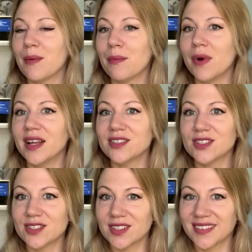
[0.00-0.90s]

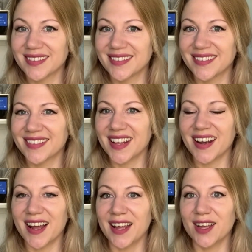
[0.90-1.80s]
much that
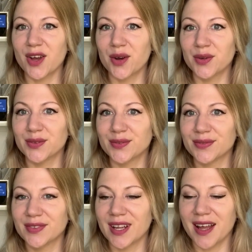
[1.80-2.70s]
I
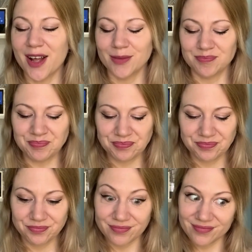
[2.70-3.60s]
own.
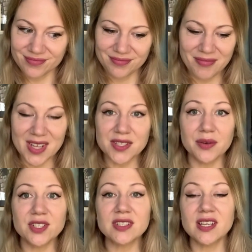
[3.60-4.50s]
So
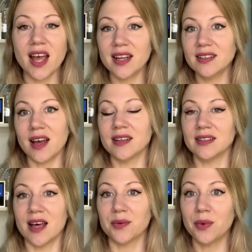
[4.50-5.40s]
I just hadn't gotten a
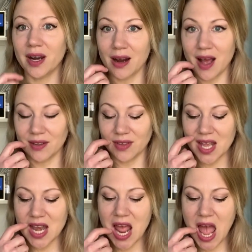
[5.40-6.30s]
lot of wear out of
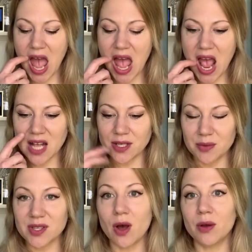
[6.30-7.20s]
it. So I
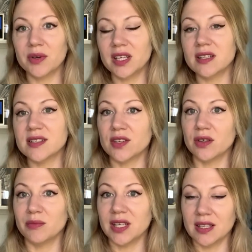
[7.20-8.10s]
was already
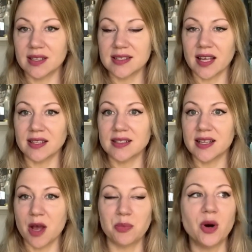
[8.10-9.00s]
considering making a second
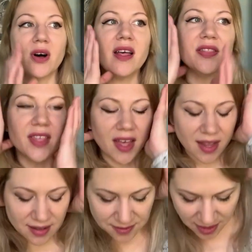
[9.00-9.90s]
sample, and
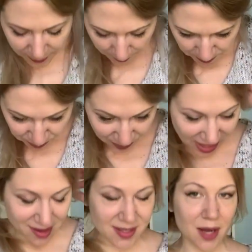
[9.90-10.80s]
then
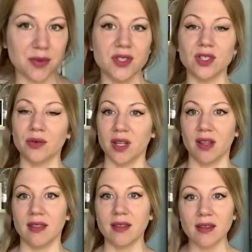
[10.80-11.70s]
as I was doing
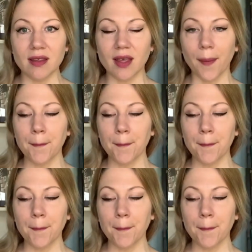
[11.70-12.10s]
the